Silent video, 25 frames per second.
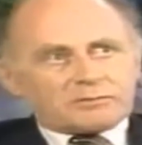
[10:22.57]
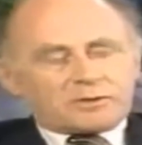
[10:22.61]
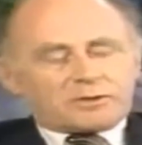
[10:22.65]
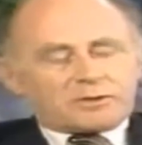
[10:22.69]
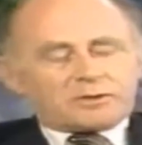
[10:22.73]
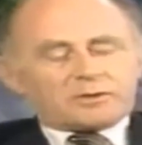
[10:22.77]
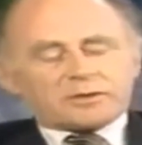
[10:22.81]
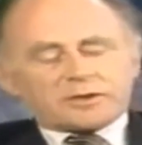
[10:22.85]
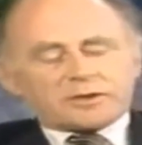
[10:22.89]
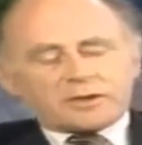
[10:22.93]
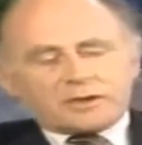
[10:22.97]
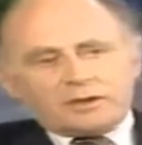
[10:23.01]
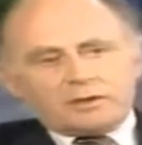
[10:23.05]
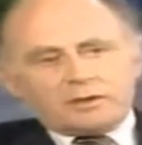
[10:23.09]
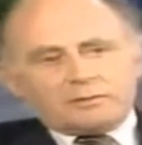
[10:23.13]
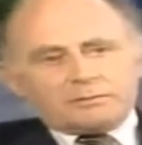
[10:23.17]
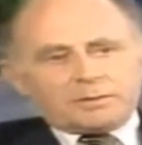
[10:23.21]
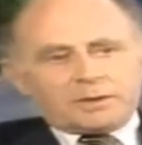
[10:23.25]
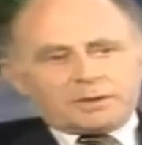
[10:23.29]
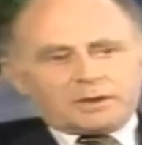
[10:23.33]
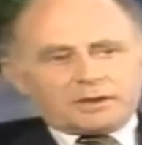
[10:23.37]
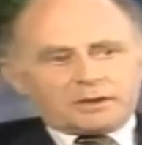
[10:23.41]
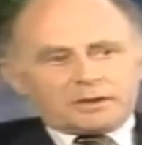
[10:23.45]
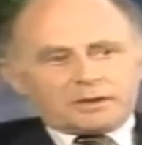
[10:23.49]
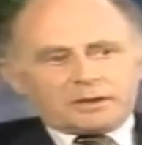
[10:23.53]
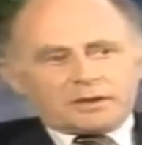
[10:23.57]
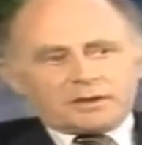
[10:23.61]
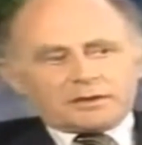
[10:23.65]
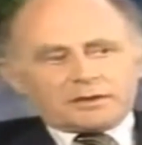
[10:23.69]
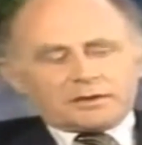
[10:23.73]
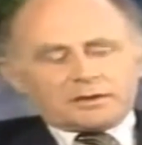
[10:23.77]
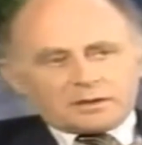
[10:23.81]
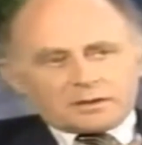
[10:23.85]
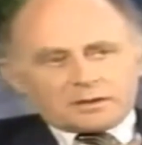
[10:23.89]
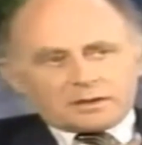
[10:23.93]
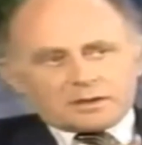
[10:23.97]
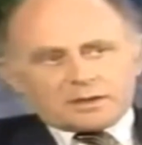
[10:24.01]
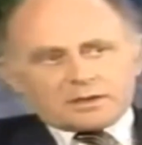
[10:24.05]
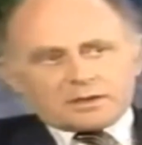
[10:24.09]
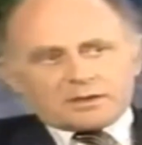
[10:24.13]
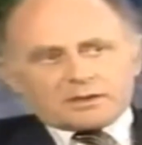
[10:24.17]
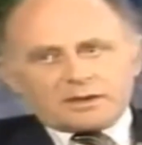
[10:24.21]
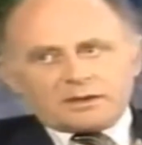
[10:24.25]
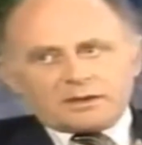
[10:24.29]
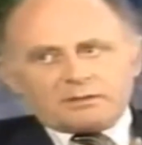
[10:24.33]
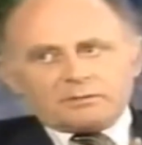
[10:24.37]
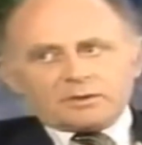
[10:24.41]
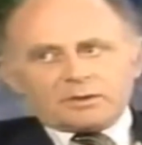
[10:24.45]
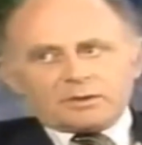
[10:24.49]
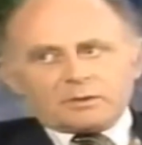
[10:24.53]
produced an airplane in
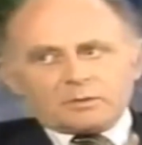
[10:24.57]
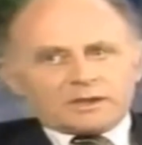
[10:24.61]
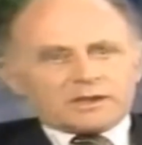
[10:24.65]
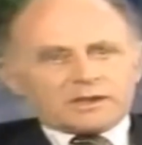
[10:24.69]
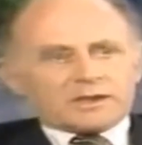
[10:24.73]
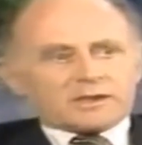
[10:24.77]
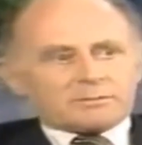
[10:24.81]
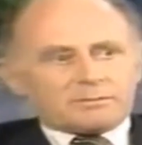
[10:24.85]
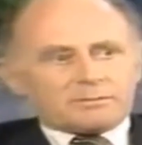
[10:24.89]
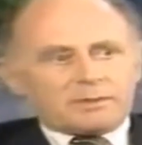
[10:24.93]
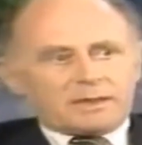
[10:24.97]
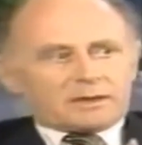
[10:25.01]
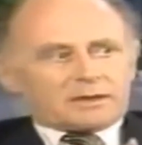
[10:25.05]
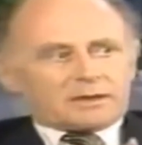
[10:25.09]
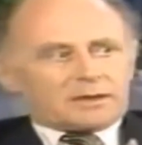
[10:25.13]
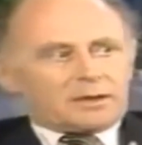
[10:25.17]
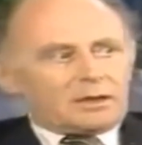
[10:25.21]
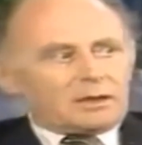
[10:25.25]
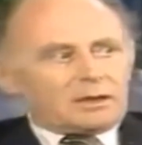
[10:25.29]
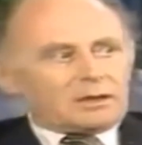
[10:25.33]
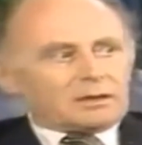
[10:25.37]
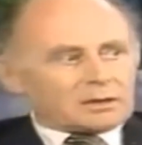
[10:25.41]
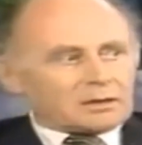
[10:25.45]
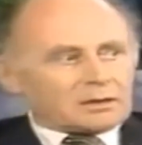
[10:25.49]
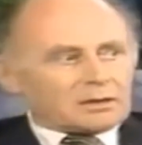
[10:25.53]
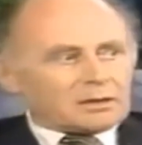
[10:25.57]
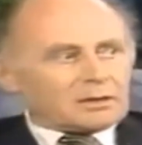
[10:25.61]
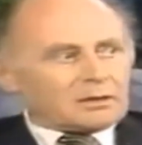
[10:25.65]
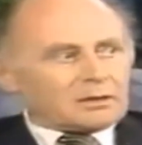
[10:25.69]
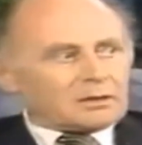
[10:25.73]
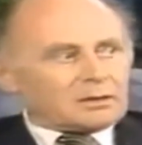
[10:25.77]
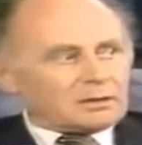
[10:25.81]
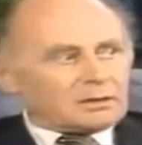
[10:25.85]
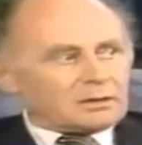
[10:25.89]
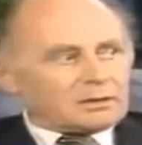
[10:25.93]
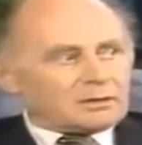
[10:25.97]
1916 with a wingspan longer